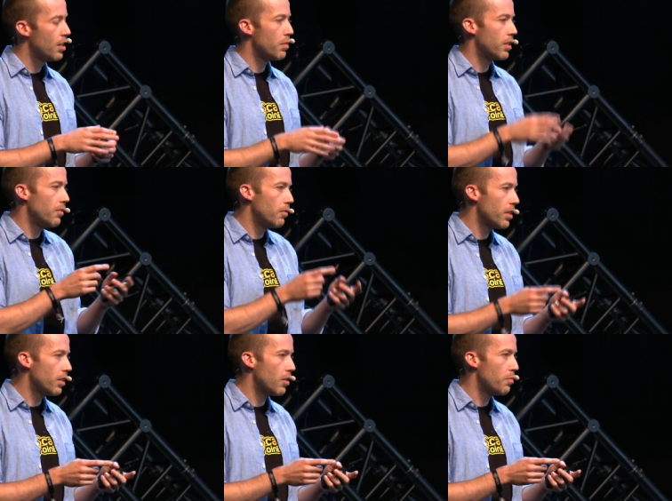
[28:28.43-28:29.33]
But if
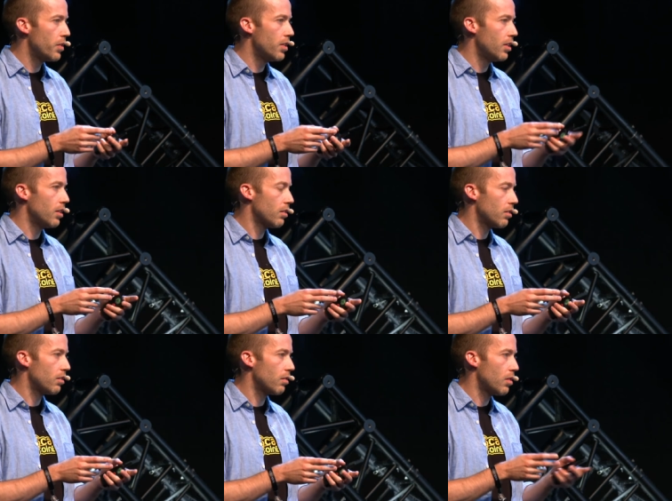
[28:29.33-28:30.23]
one company
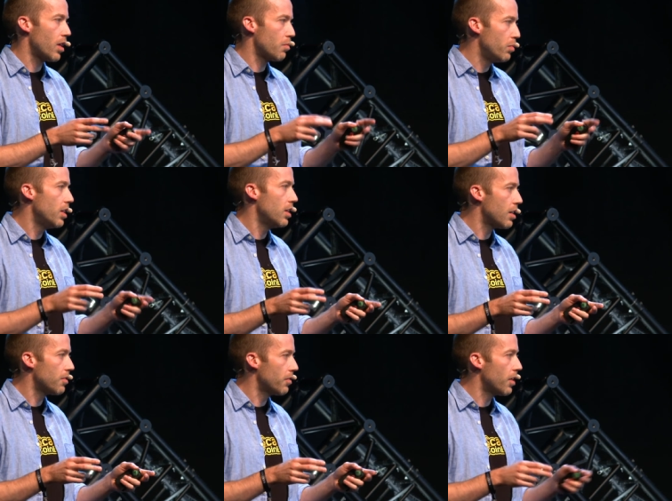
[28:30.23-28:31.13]
big enough